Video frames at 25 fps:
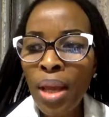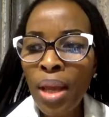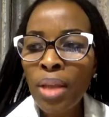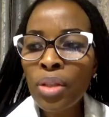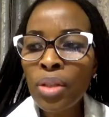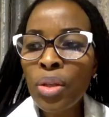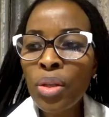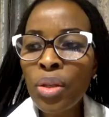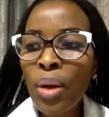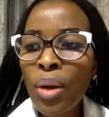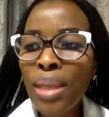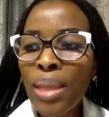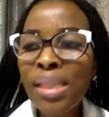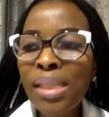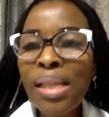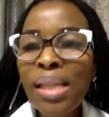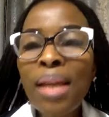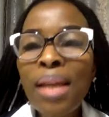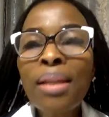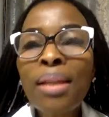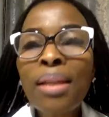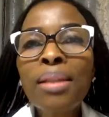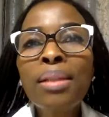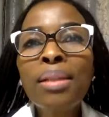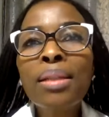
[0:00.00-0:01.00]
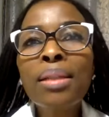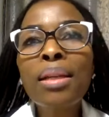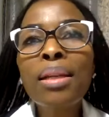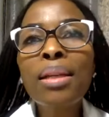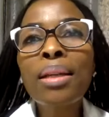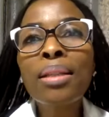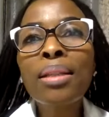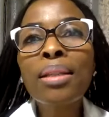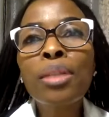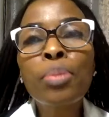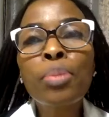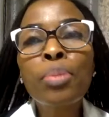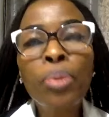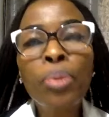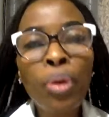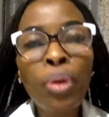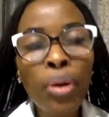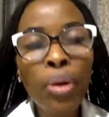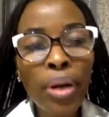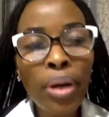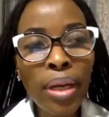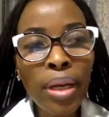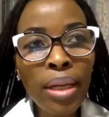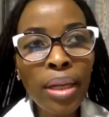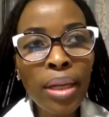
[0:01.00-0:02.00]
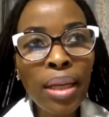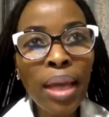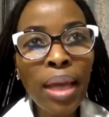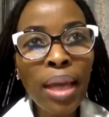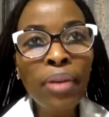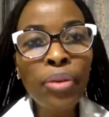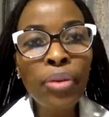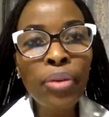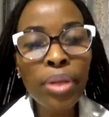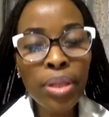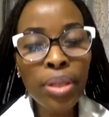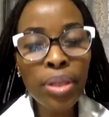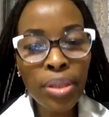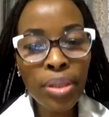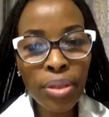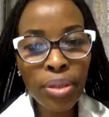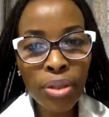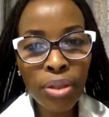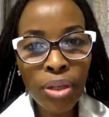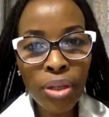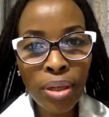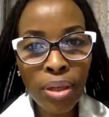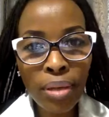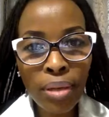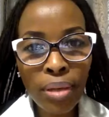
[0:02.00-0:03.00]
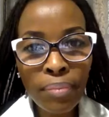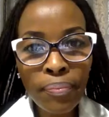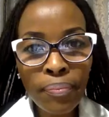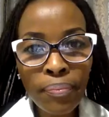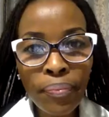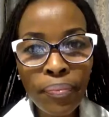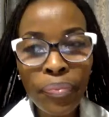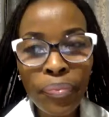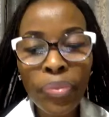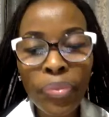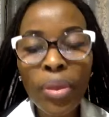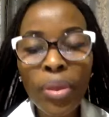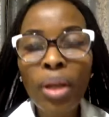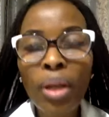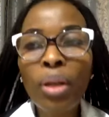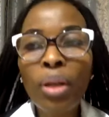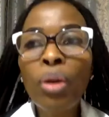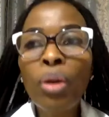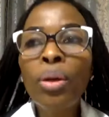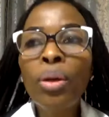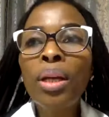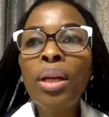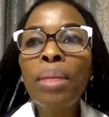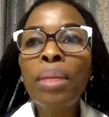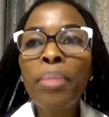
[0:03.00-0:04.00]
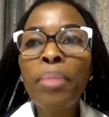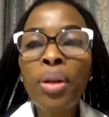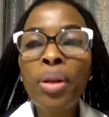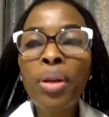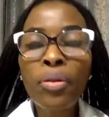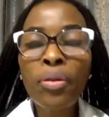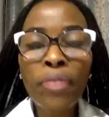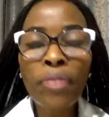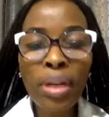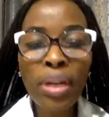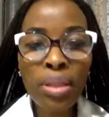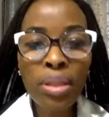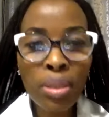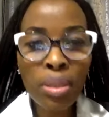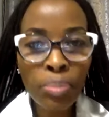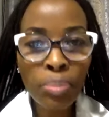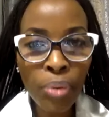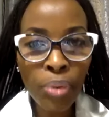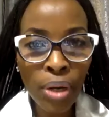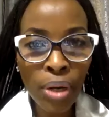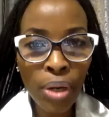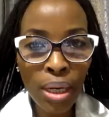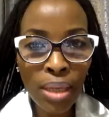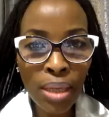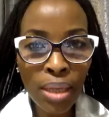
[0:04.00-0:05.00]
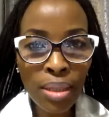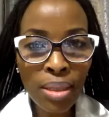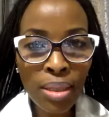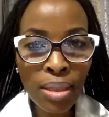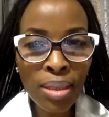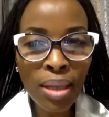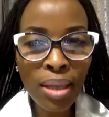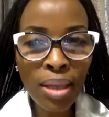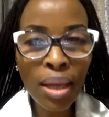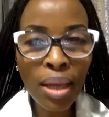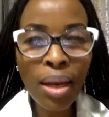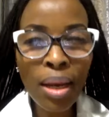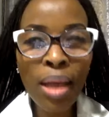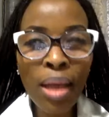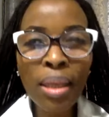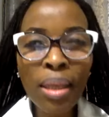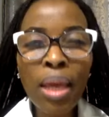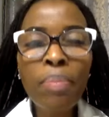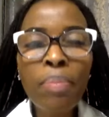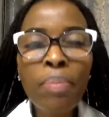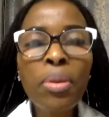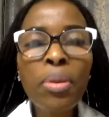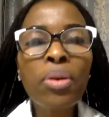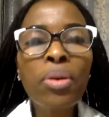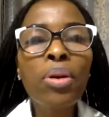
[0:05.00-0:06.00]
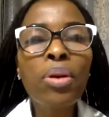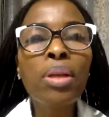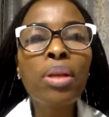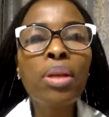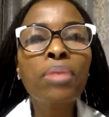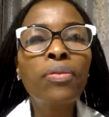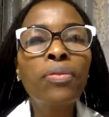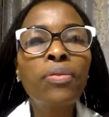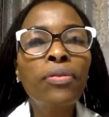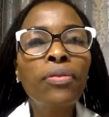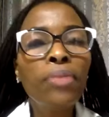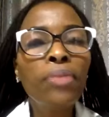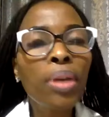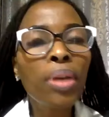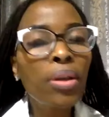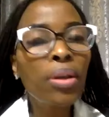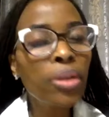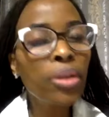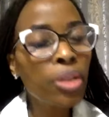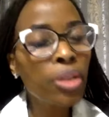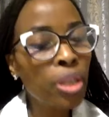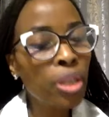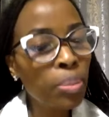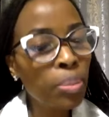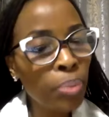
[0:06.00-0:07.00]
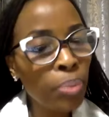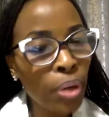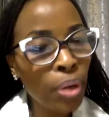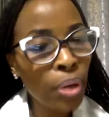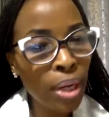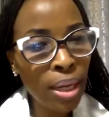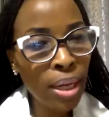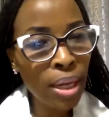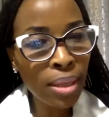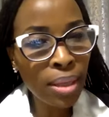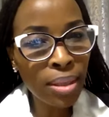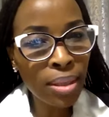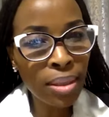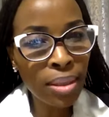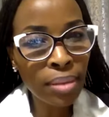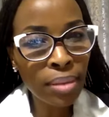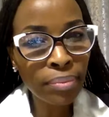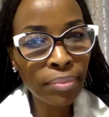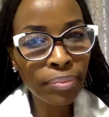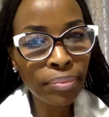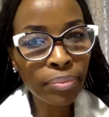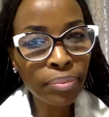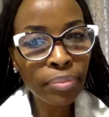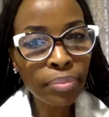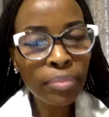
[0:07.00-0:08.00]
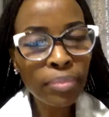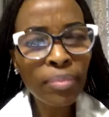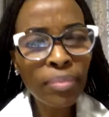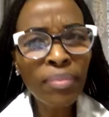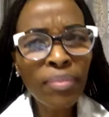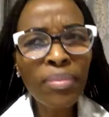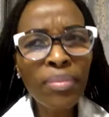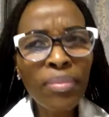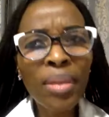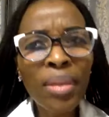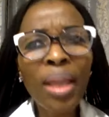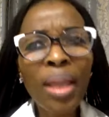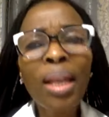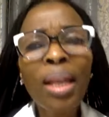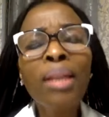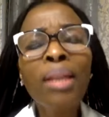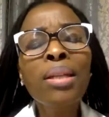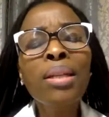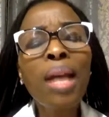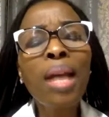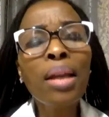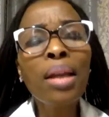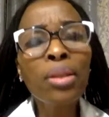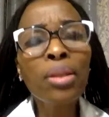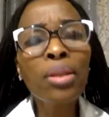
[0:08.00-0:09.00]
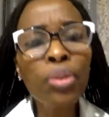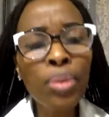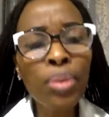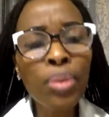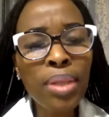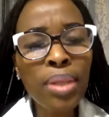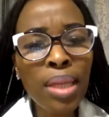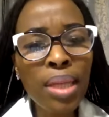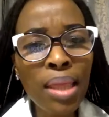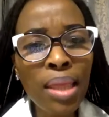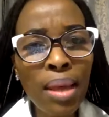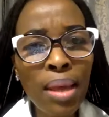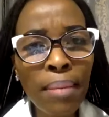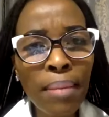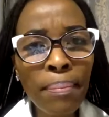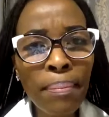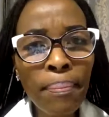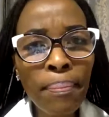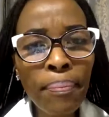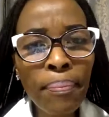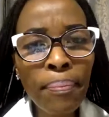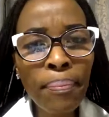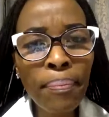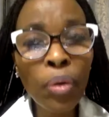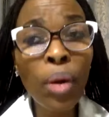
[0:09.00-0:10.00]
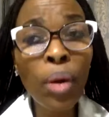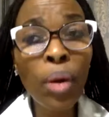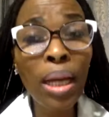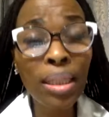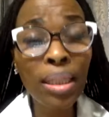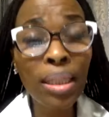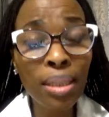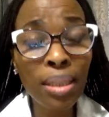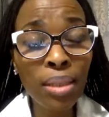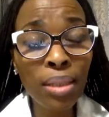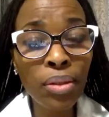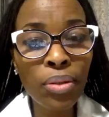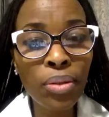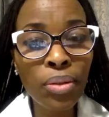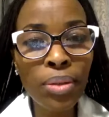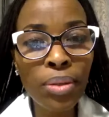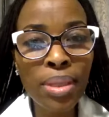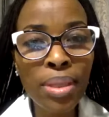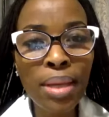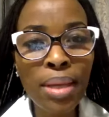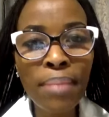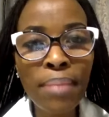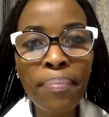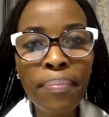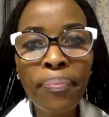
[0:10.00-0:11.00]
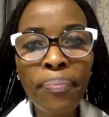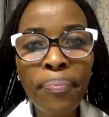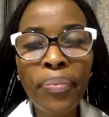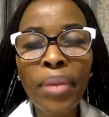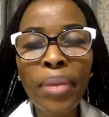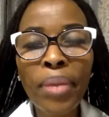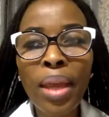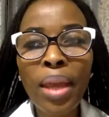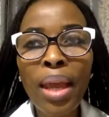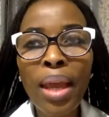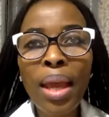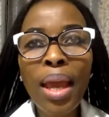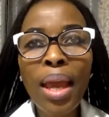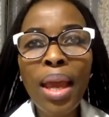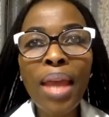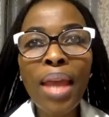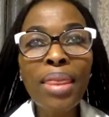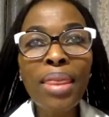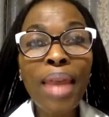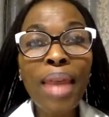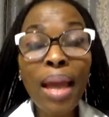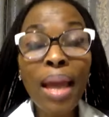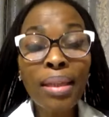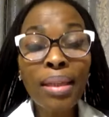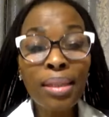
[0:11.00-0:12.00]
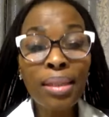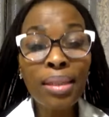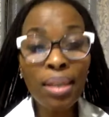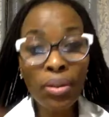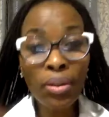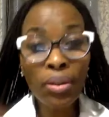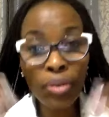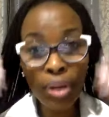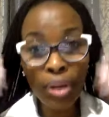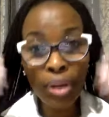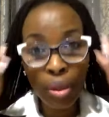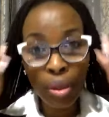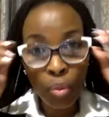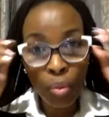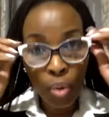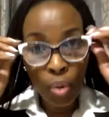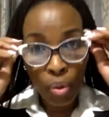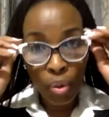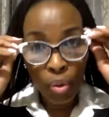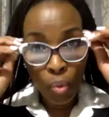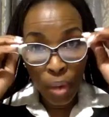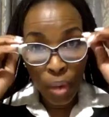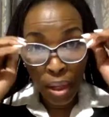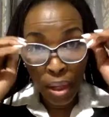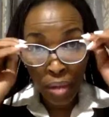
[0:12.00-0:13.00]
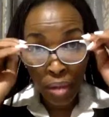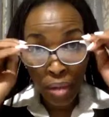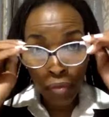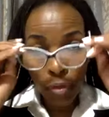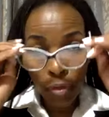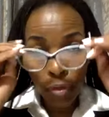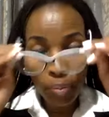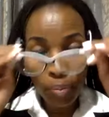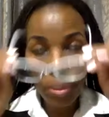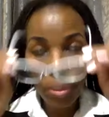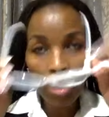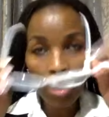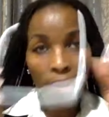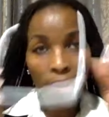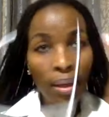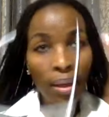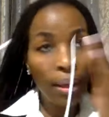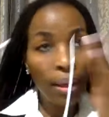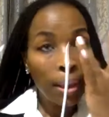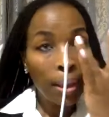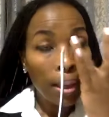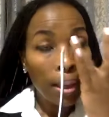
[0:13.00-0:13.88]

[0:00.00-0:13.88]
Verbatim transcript: So I started exploring and researching locally manufactured products and I came across very cheap products and I tried using them or I did use them and that didn't really work well for me.